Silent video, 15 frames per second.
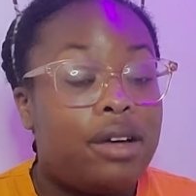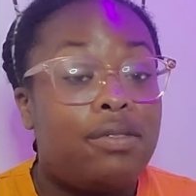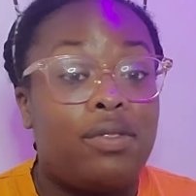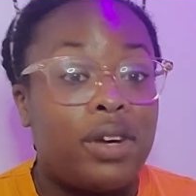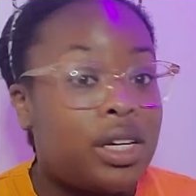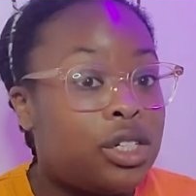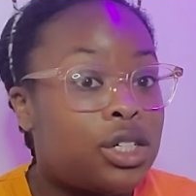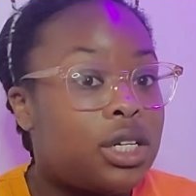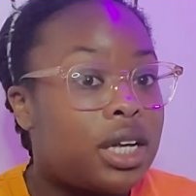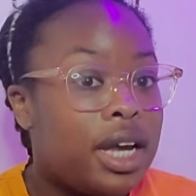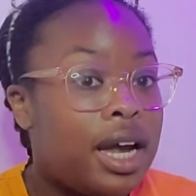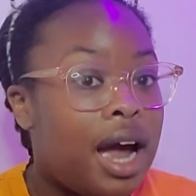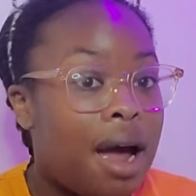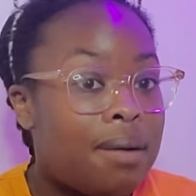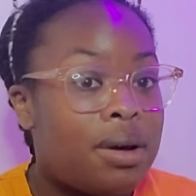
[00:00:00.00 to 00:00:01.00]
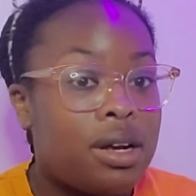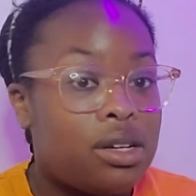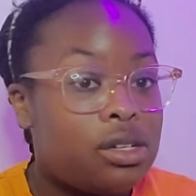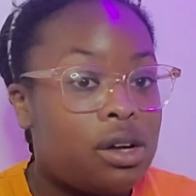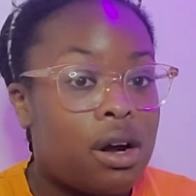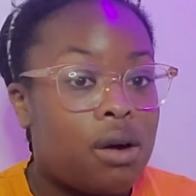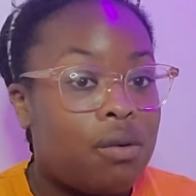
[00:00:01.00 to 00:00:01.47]
Eventually, I'm going to
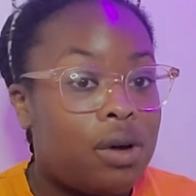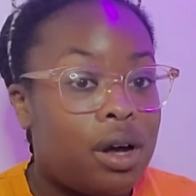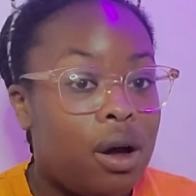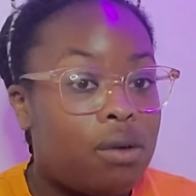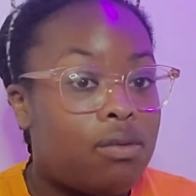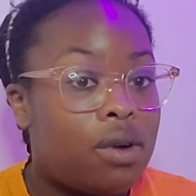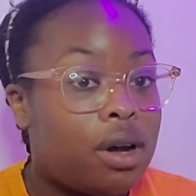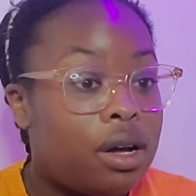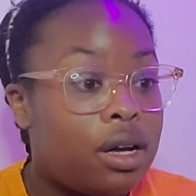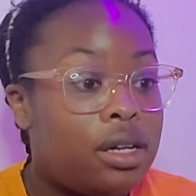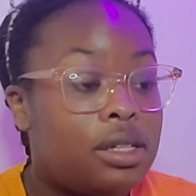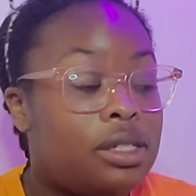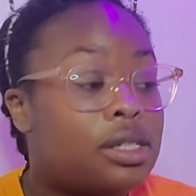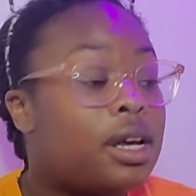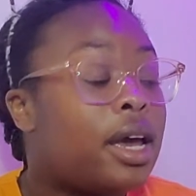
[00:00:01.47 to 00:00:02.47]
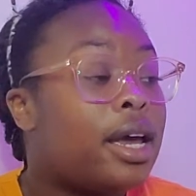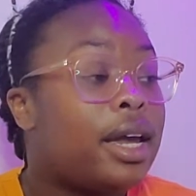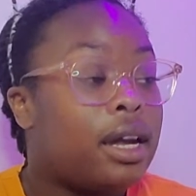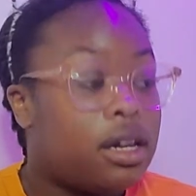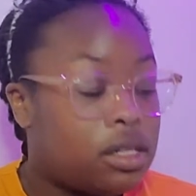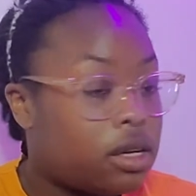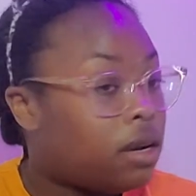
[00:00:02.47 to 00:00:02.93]
start going on runs.
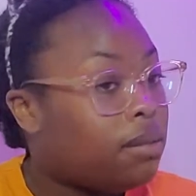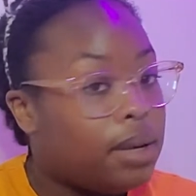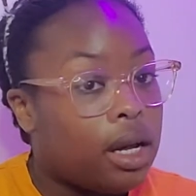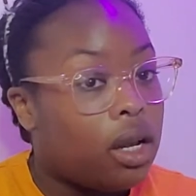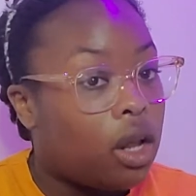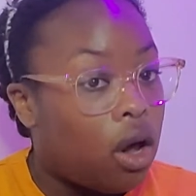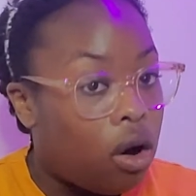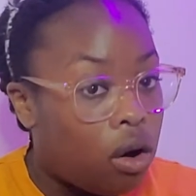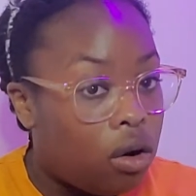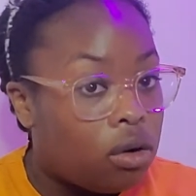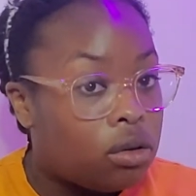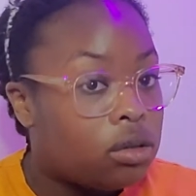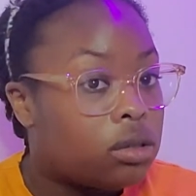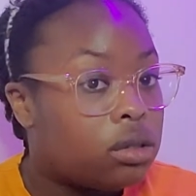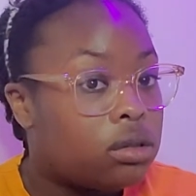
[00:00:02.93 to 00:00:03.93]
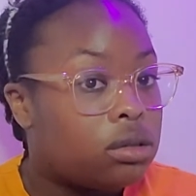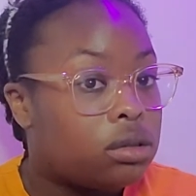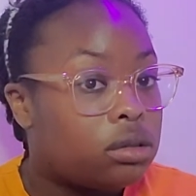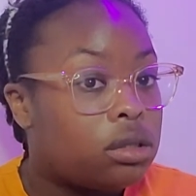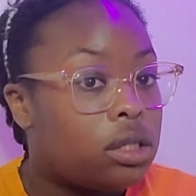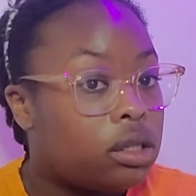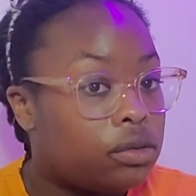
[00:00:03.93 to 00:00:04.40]
It's going to be a long,
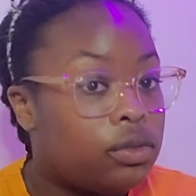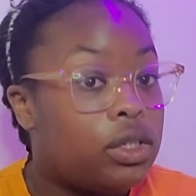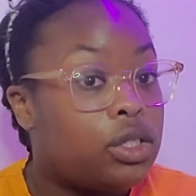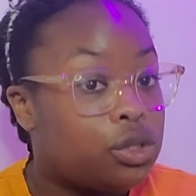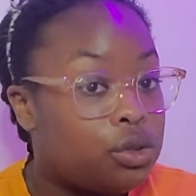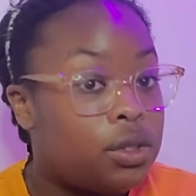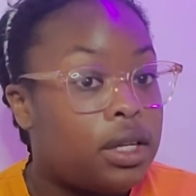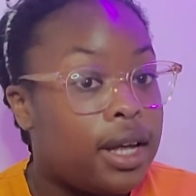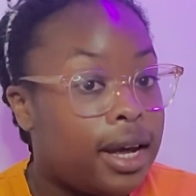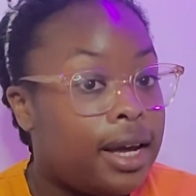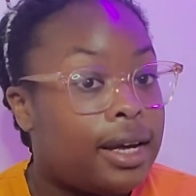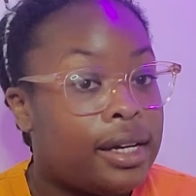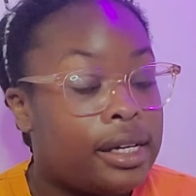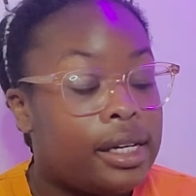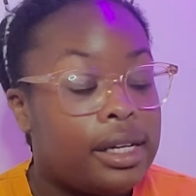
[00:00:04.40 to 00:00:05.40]
eventually,